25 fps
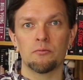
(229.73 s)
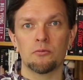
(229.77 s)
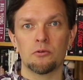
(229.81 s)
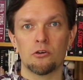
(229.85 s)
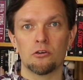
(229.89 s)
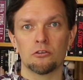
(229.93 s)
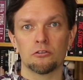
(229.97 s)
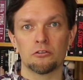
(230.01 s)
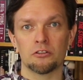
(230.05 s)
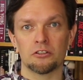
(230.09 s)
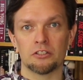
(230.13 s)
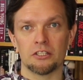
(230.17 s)

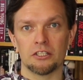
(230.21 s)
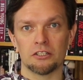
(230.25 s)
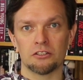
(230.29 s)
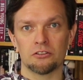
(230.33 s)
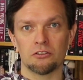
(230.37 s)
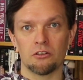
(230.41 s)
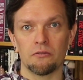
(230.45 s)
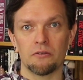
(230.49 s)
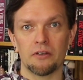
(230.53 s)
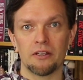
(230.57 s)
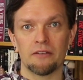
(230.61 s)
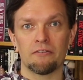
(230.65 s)
importances
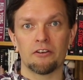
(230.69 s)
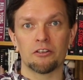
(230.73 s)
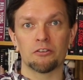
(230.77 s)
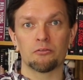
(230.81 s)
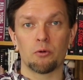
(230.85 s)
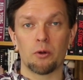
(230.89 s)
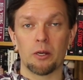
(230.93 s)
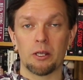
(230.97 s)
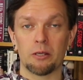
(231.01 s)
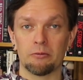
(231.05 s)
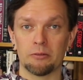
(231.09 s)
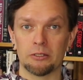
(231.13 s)
of different
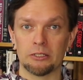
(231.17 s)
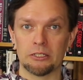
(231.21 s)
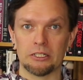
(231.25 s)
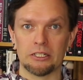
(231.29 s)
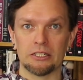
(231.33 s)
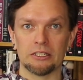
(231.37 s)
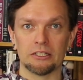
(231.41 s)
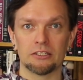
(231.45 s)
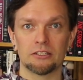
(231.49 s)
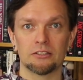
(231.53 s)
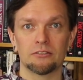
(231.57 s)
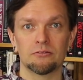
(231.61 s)

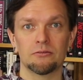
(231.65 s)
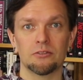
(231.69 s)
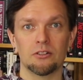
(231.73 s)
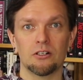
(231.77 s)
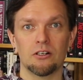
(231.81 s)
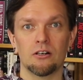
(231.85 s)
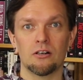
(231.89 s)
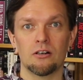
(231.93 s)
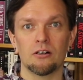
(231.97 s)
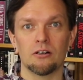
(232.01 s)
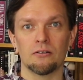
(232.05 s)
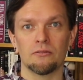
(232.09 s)
frequencies
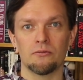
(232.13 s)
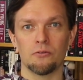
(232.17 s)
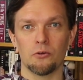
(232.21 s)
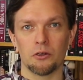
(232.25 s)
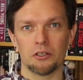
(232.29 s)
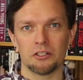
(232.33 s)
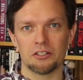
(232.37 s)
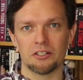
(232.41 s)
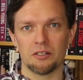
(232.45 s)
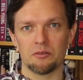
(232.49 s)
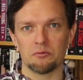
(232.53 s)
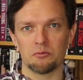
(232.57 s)
are, for
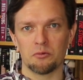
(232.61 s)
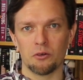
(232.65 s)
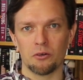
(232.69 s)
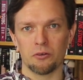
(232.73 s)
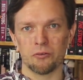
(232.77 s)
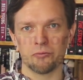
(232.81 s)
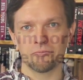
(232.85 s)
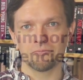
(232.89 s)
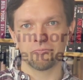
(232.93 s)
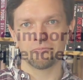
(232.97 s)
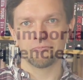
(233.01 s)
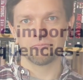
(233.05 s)

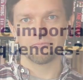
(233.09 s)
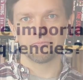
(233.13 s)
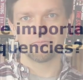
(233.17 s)
example,